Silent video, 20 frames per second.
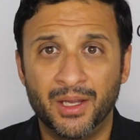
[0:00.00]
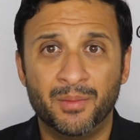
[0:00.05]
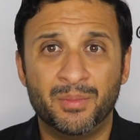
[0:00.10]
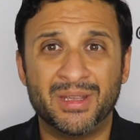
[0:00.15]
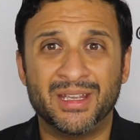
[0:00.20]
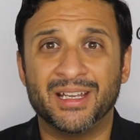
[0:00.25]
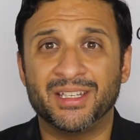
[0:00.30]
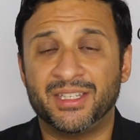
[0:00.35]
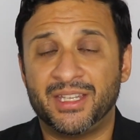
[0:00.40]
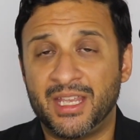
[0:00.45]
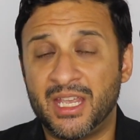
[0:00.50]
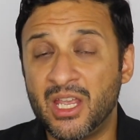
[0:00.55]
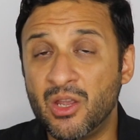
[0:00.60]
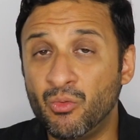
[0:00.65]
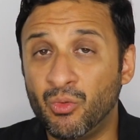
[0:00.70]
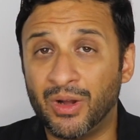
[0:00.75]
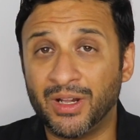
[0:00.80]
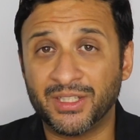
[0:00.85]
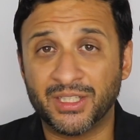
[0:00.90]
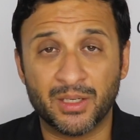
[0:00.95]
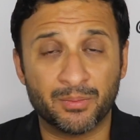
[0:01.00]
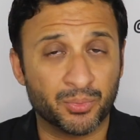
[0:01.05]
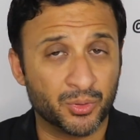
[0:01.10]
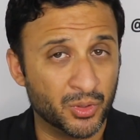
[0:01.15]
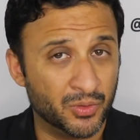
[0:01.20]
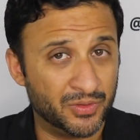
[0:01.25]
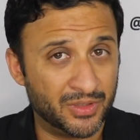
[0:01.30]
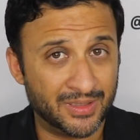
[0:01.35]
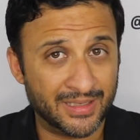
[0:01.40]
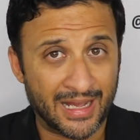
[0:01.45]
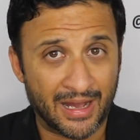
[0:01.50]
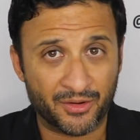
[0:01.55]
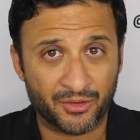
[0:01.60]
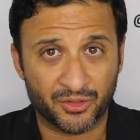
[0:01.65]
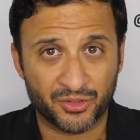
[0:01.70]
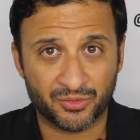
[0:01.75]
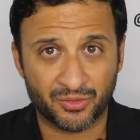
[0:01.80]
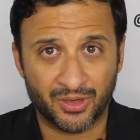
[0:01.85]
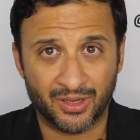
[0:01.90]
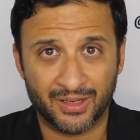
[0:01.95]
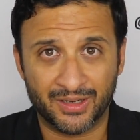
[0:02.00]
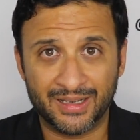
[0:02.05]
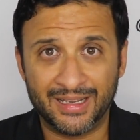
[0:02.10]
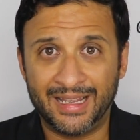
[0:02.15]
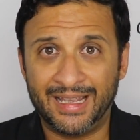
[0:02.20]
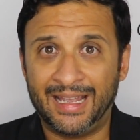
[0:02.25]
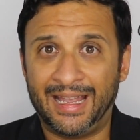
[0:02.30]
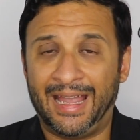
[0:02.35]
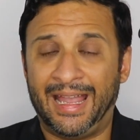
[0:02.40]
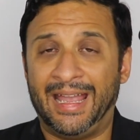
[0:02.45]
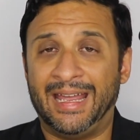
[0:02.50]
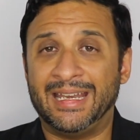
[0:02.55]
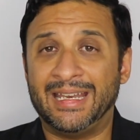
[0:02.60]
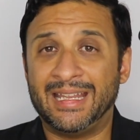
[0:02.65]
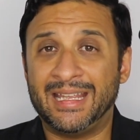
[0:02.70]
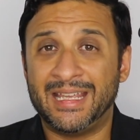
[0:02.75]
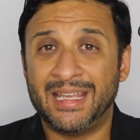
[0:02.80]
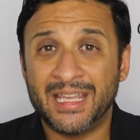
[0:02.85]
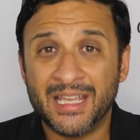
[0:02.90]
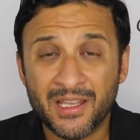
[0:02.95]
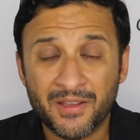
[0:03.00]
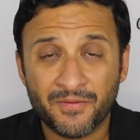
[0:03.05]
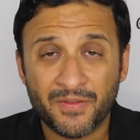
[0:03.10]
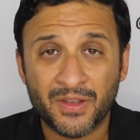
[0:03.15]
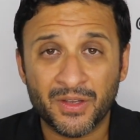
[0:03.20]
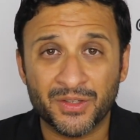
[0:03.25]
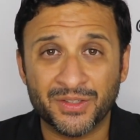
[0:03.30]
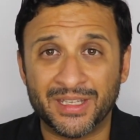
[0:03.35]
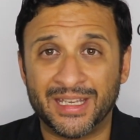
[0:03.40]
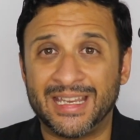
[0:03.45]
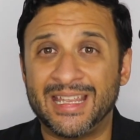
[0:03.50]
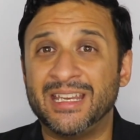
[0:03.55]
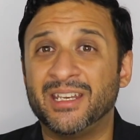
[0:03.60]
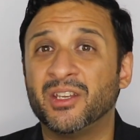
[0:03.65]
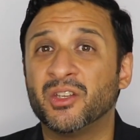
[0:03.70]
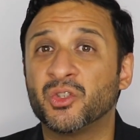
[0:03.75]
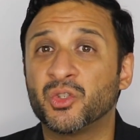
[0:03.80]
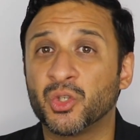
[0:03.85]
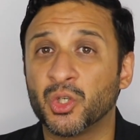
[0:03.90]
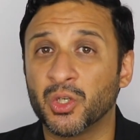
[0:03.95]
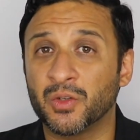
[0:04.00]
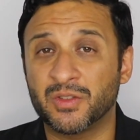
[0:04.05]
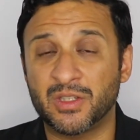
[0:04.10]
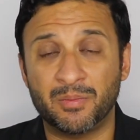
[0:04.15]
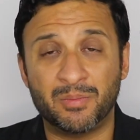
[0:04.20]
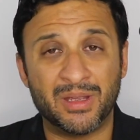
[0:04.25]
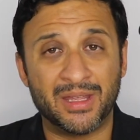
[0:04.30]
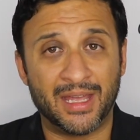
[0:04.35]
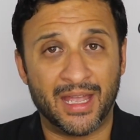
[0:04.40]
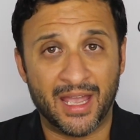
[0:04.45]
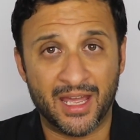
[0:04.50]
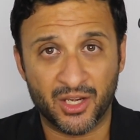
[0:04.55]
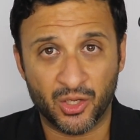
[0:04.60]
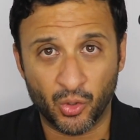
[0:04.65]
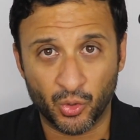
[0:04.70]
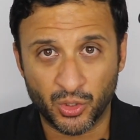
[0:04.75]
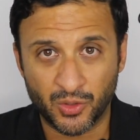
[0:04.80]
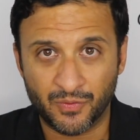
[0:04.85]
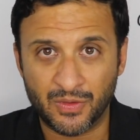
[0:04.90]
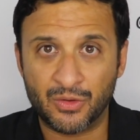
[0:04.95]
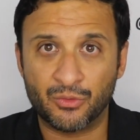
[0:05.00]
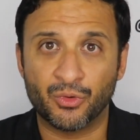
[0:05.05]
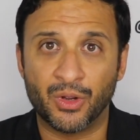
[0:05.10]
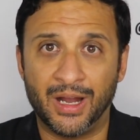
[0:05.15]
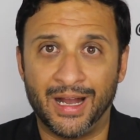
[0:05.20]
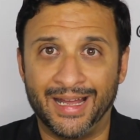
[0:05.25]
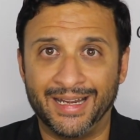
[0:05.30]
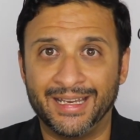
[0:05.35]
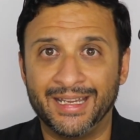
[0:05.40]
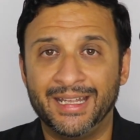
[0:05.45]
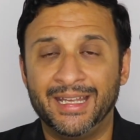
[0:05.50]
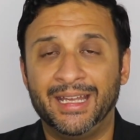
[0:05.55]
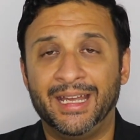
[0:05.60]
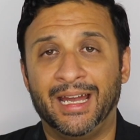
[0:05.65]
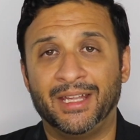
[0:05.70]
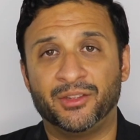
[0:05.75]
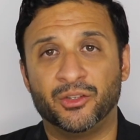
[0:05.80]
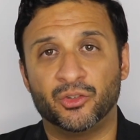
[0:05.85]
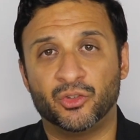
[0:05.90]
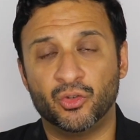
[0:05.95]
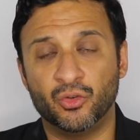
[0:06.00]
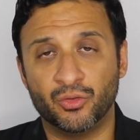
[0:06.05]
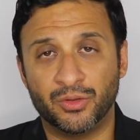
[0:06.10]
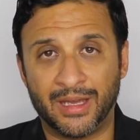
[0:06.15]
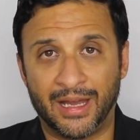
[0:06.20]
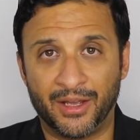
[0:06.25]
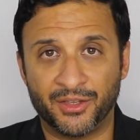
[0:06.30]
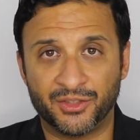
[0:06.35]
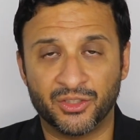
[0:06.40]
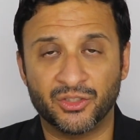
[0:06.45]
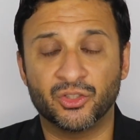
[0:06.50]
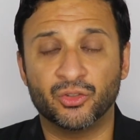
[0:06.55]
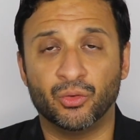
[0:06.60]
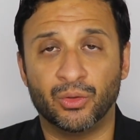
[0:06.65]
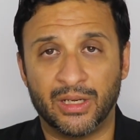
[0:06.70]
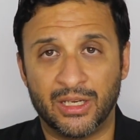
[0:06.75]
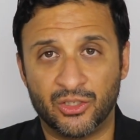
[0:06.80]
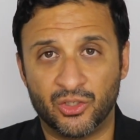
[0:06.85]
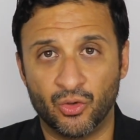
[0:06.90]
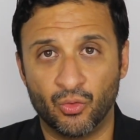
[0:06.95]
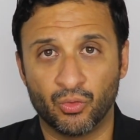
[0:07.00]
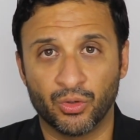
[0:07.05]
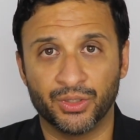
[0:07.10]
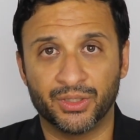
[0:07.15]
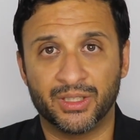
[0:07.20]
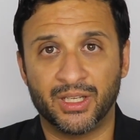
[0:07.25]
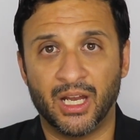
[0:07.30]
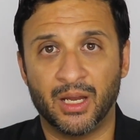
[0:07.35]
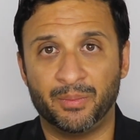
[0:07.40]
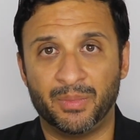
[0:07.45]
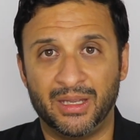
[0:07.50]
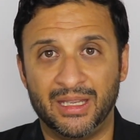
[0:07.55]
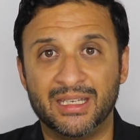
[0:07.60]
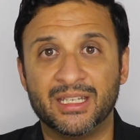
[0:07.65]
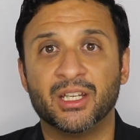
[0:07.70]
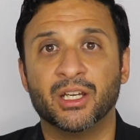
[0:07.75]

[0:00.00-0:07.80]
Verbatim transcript: because he wants to prove the doubters wrong, and he feels that he deserves to be the head coach of Iran at the two thousand twenty-two World Cup in